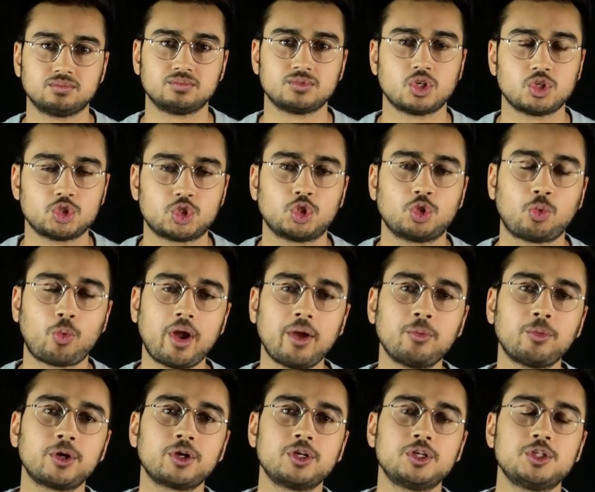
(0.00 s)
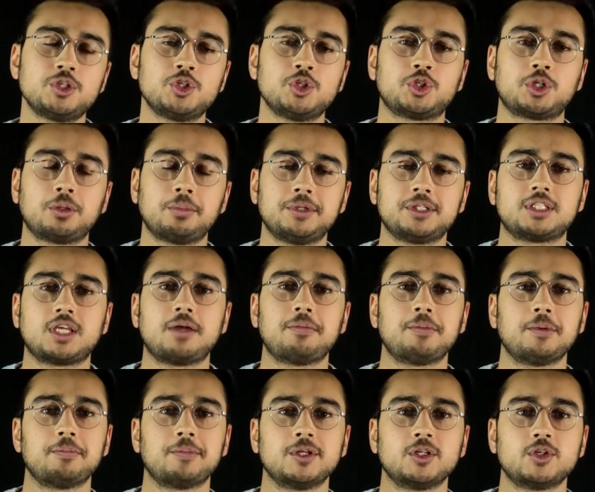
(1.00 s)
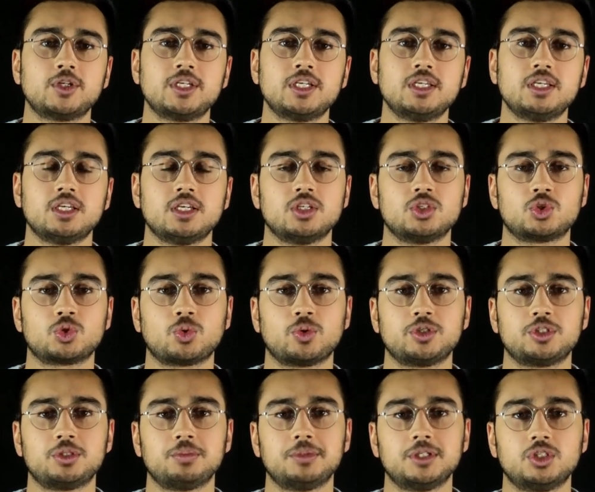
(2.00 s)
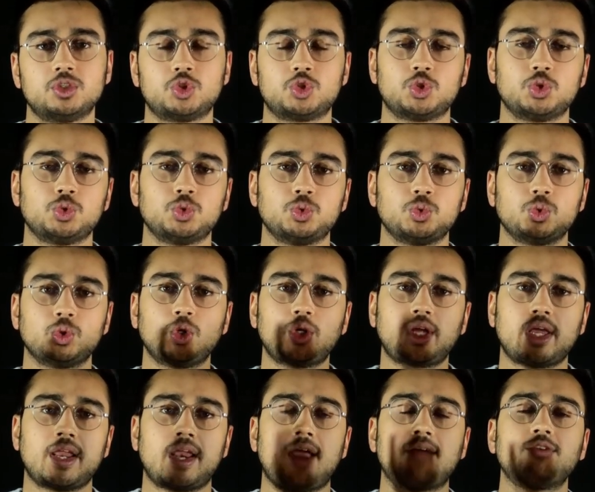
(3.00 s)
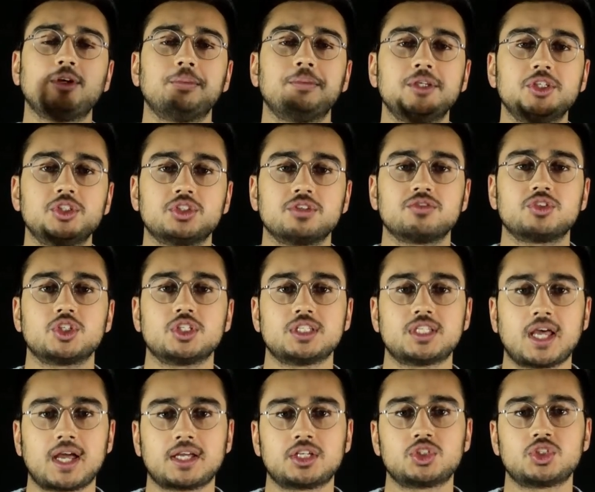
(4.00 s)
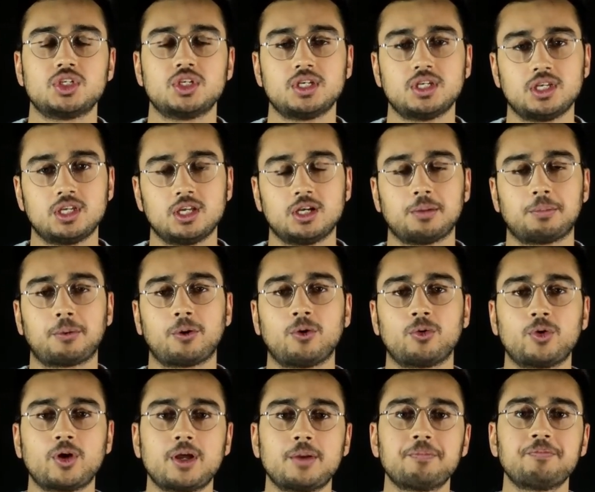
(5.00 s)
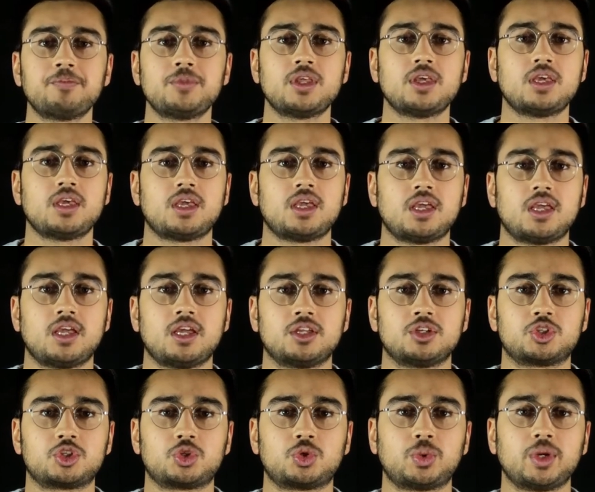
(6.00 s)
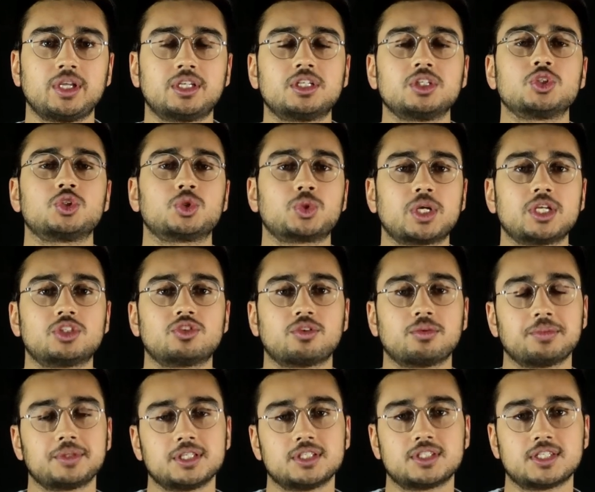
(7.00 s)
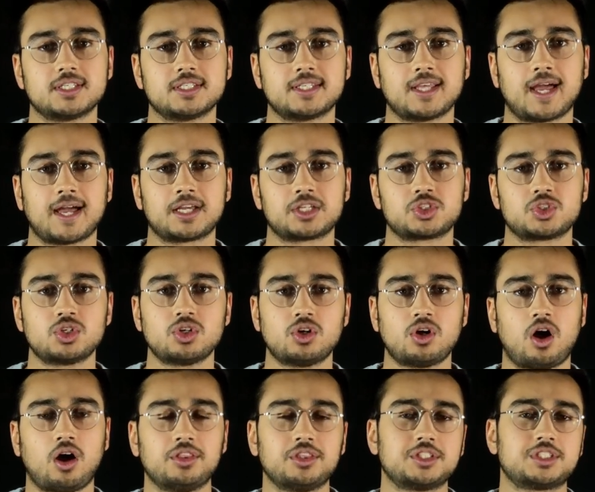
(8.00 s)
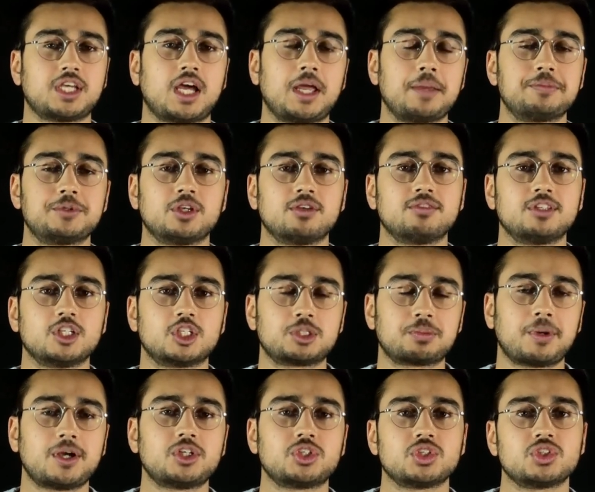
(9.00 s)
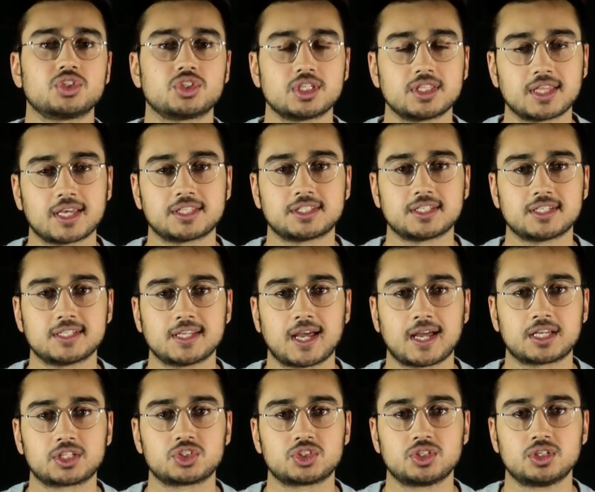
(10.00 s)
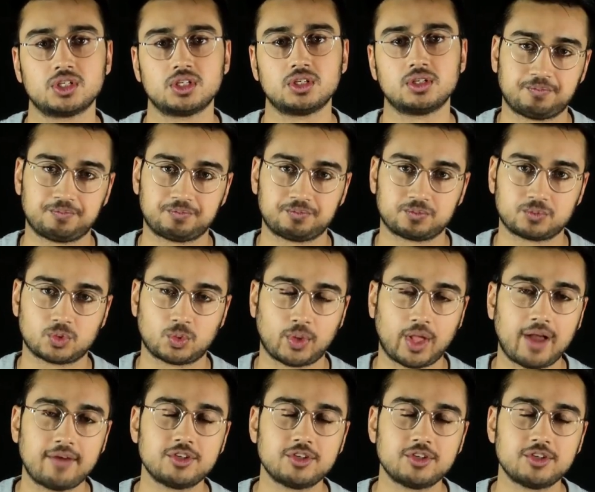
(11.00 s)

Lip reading: So the way we're going to determine typability is going to be to look at every piece of syntax in a program and create constraints from these syntax on the types of the expressions in that syntax. We'll have a